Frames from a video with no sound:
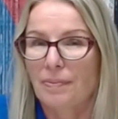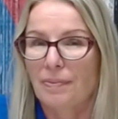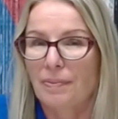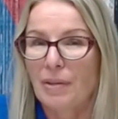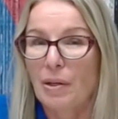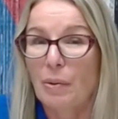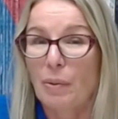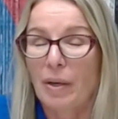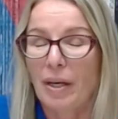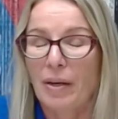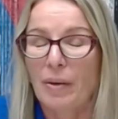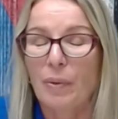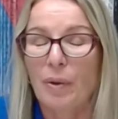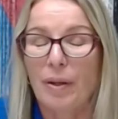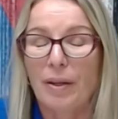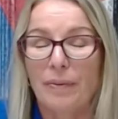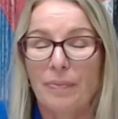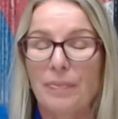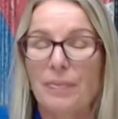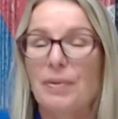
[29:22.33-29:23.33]
Okay,
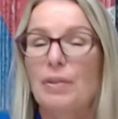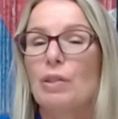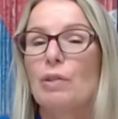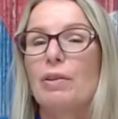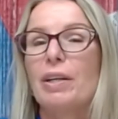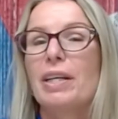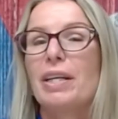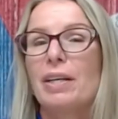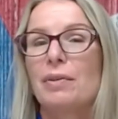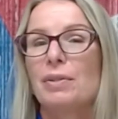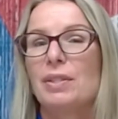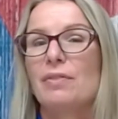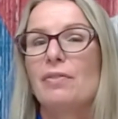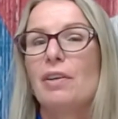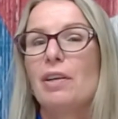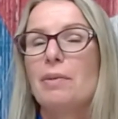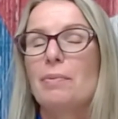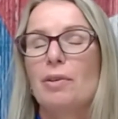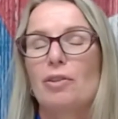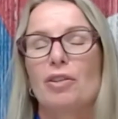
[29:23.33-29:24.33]
well, Greg, it was
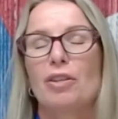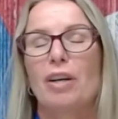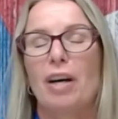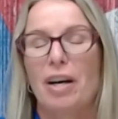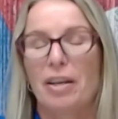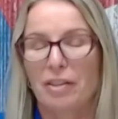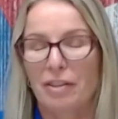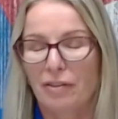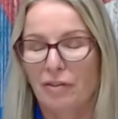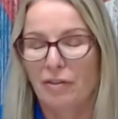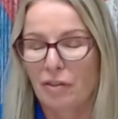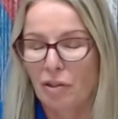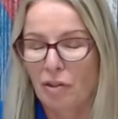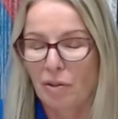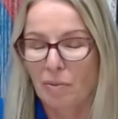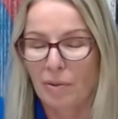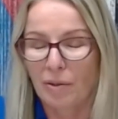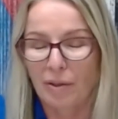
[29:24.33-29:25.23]
very much an honor for you to